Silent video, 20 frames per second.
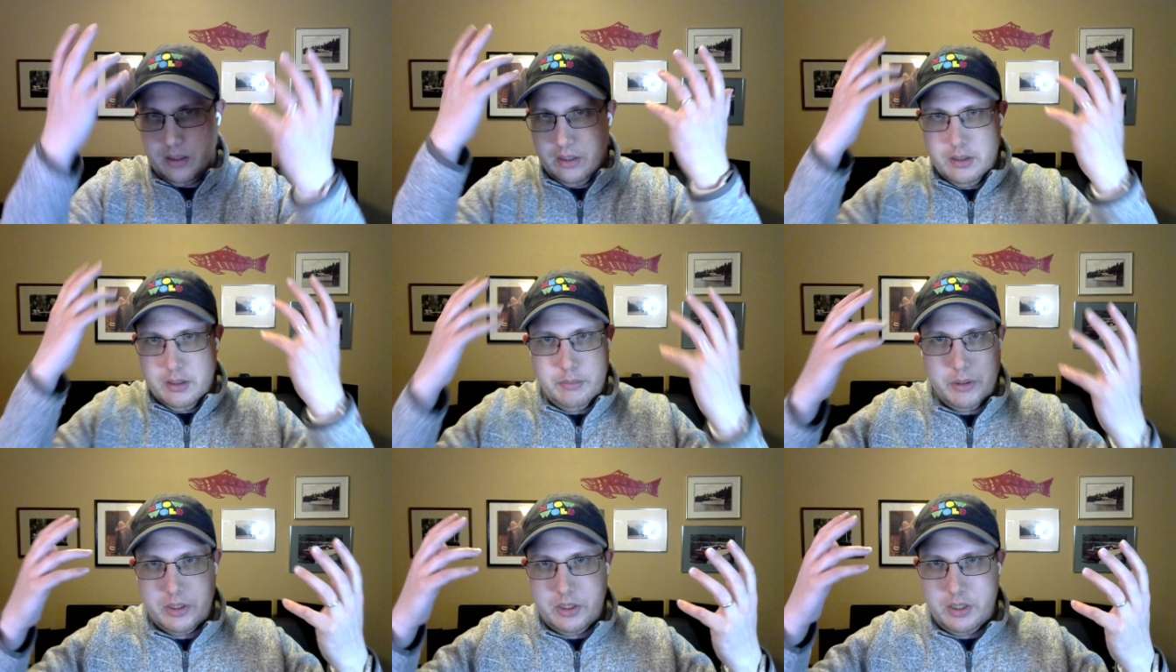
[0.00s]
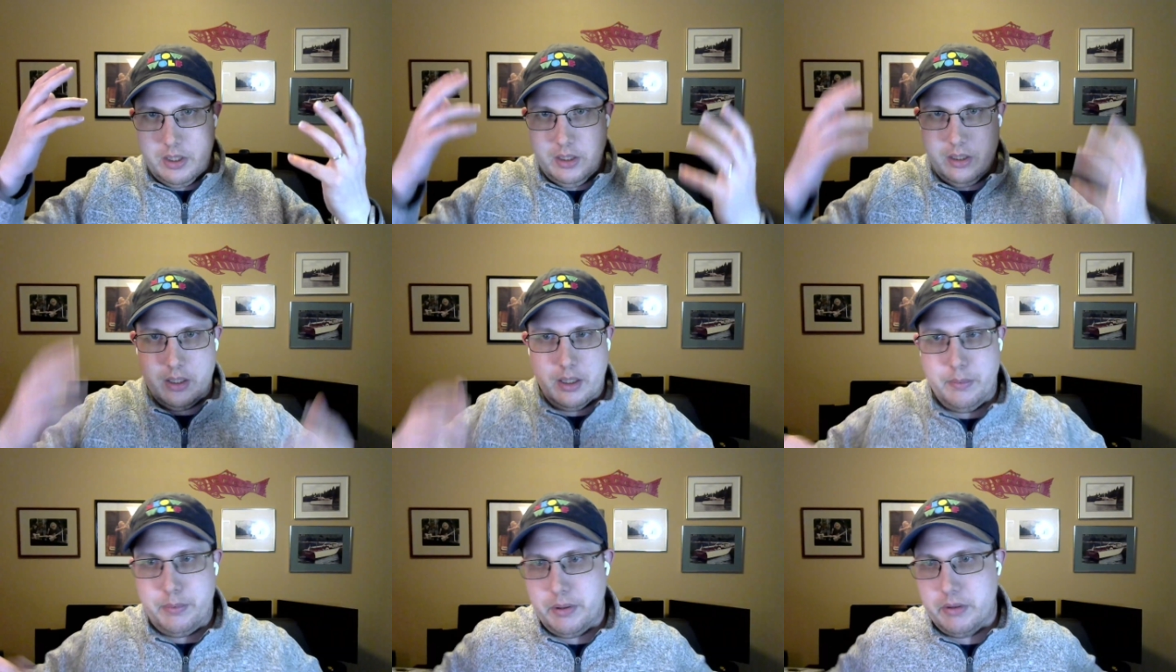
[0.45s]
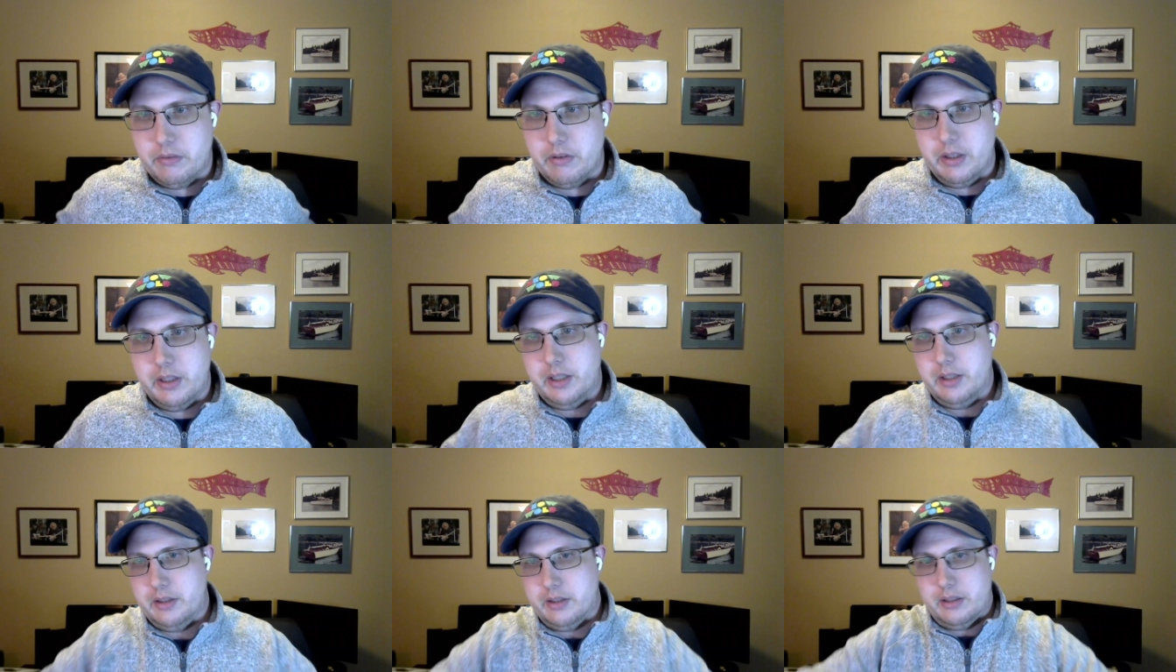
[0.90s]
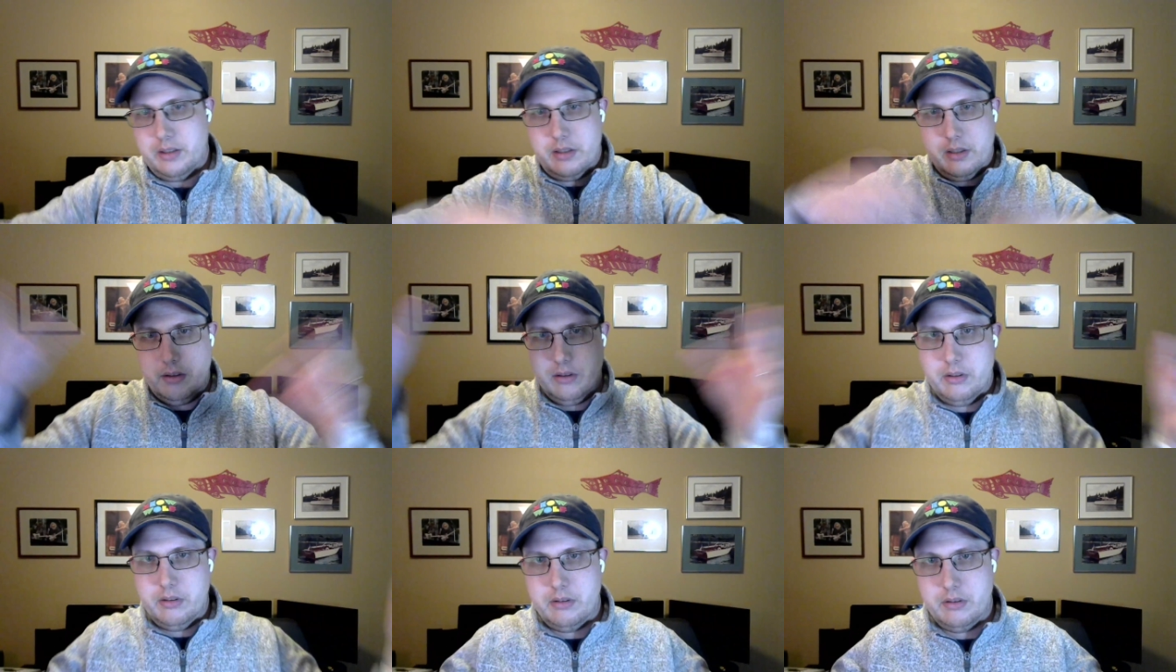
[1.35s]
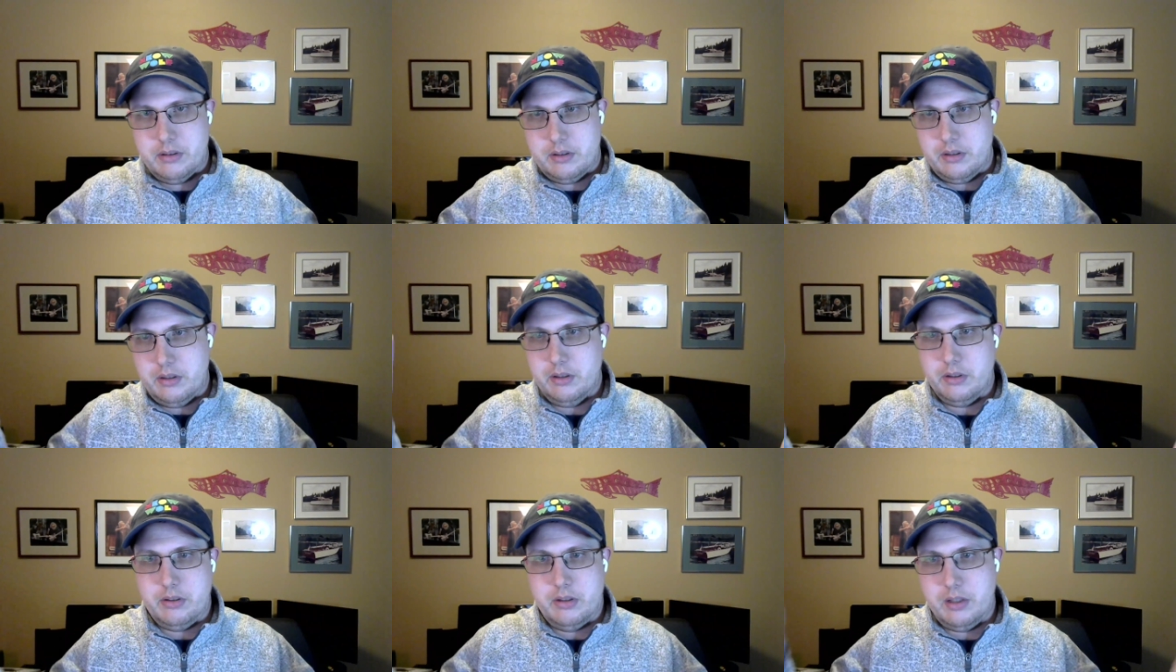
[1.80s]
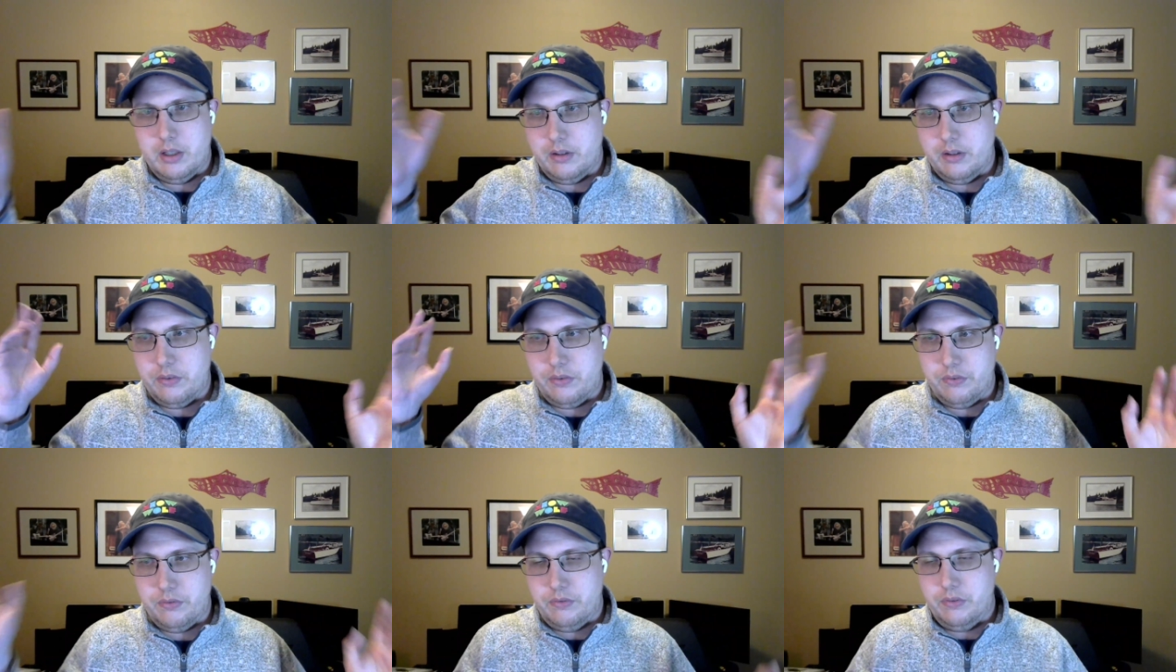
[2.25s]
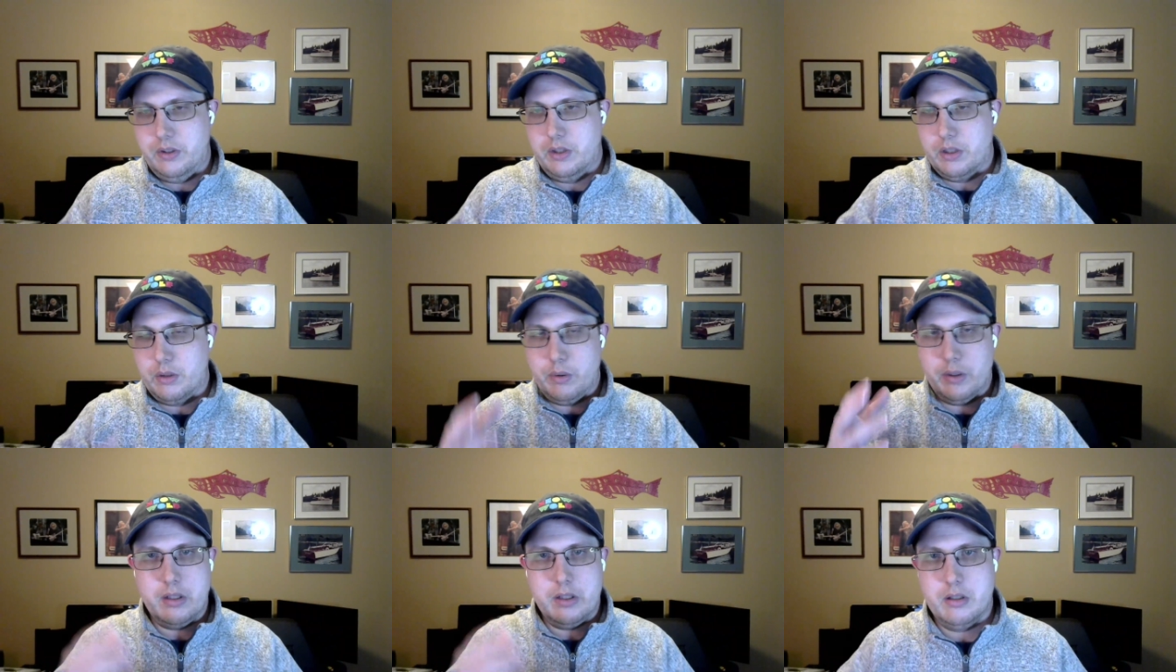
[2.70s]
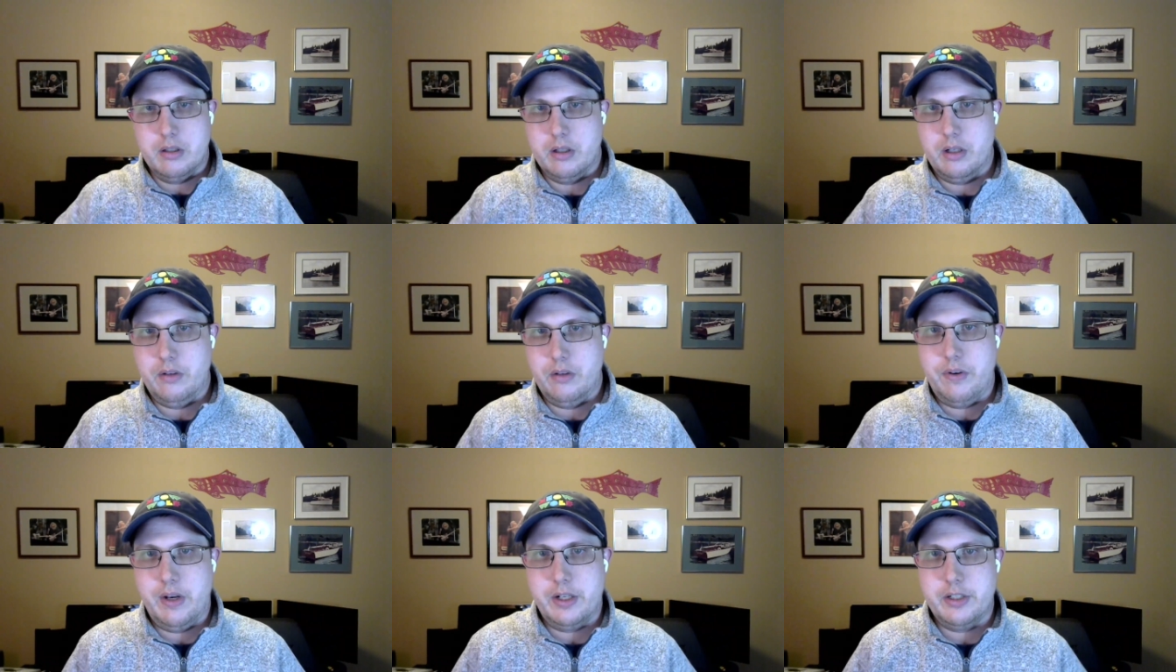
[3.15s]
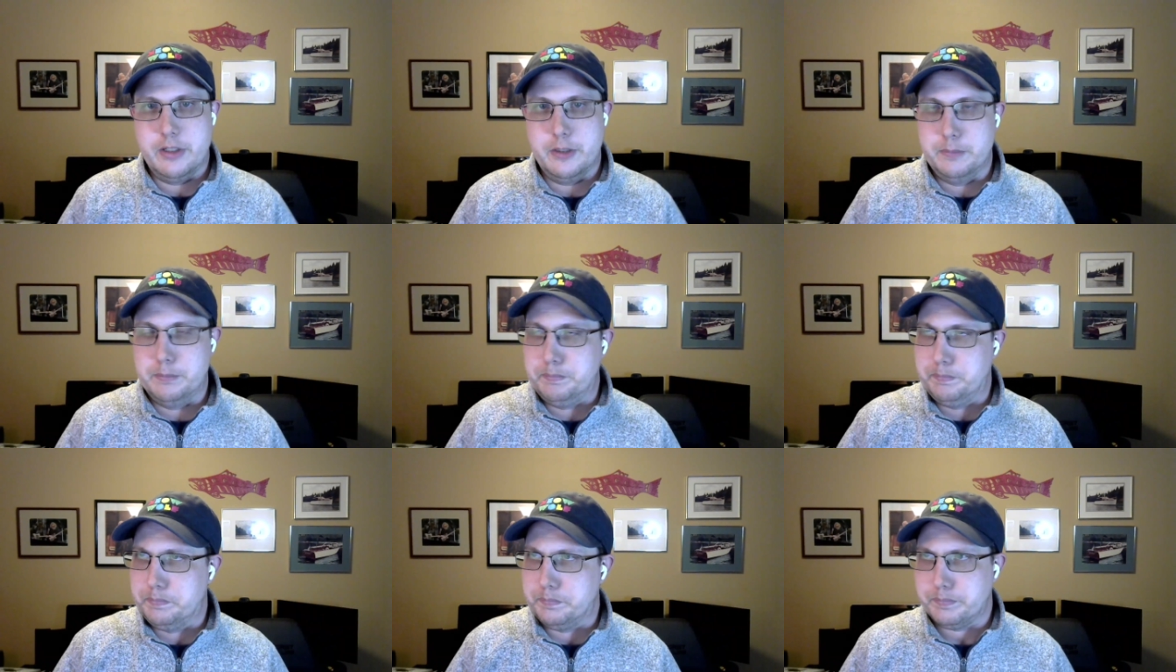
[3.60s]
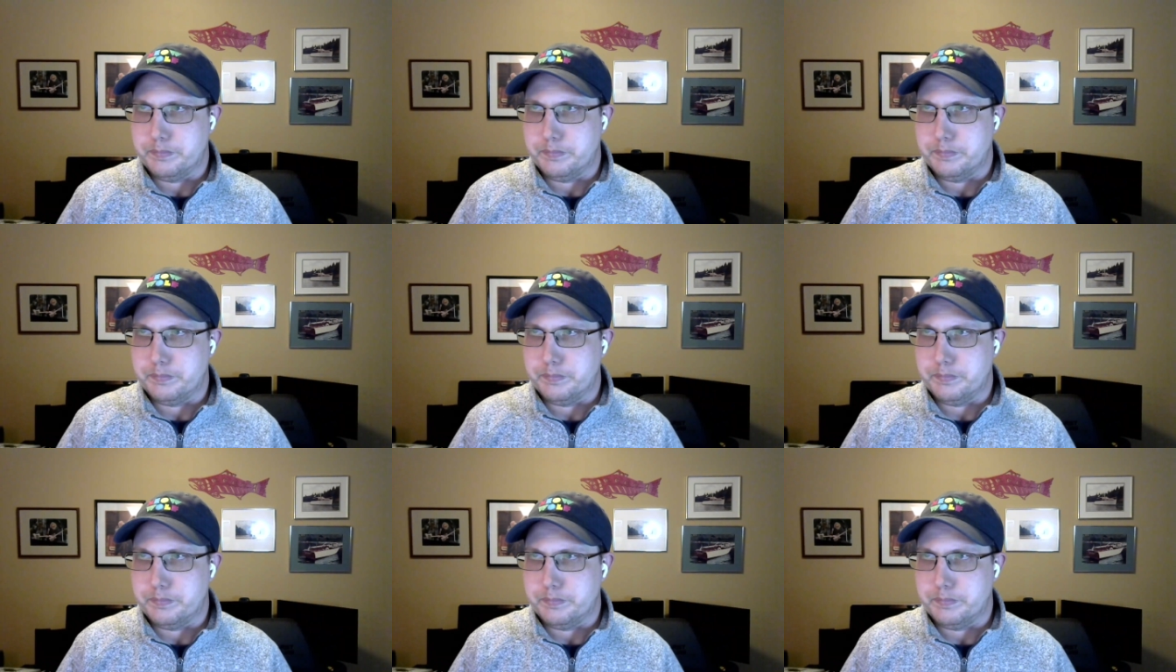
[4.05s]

get a machine up and running that did this stuff in a quick and dirty fashion